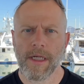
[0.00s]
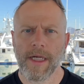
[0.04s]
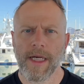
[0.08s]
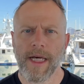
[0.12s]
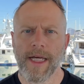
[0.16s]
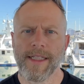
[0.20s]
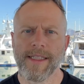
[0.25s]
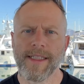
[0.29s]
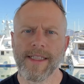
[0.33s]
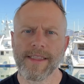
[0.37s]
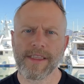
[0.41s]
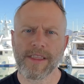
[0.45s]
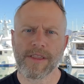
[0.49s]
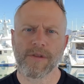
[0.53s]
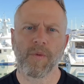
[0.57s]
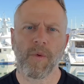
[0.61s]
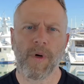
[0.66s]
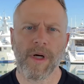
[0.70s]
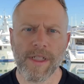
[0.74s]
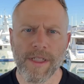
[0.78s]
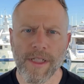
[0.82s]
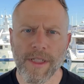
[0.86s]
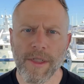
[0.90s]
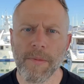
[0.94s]
And this is
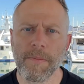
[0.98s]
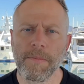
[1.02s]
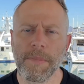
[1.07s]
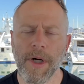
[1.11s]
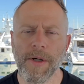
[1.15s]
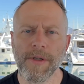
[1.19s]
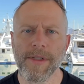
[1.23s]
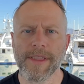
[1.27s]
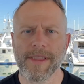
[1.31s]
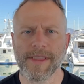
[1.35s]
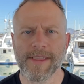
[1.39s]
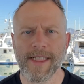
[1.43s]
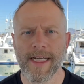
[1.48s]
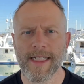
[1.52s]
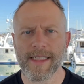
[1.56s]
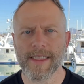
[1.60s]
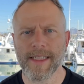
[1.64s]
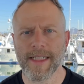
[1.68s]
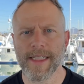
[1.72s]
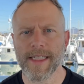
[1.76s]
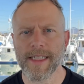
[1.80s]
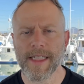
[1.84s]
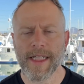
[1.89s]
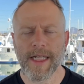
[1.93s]
one little bonus
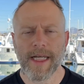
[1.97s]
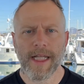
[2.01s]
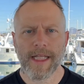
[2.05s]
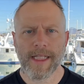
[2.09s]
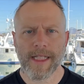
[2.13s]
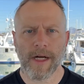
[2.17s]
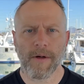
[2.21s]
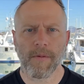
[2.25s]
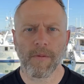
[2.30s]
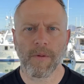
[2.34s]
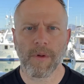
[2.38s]
technique that